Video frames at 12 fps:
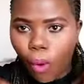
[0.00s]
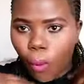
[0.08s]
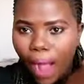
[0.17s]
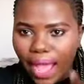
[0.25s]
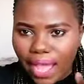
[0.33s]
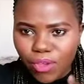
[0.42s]

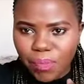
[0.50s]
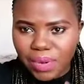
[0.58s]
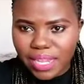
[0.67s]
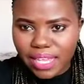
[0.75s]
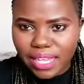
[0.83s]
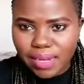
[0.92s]
Why are you
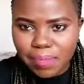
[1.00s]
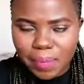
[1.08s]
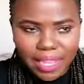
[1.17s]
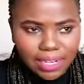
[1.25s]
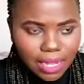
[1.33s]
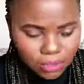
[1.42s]
bringing it
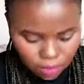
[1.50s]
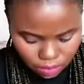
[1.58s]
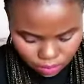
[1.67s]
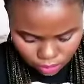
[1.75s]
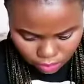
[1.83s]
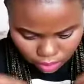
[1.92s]
back now,
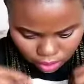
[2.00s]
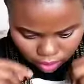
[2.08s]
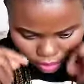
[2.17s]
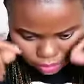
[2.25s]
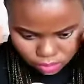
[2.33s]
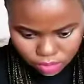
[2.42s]

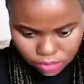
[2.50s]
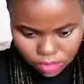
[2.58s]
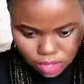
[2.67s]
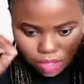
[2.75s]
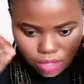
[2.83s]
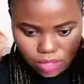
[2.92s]
oh,
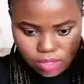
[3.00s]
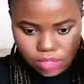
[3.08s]
Okay,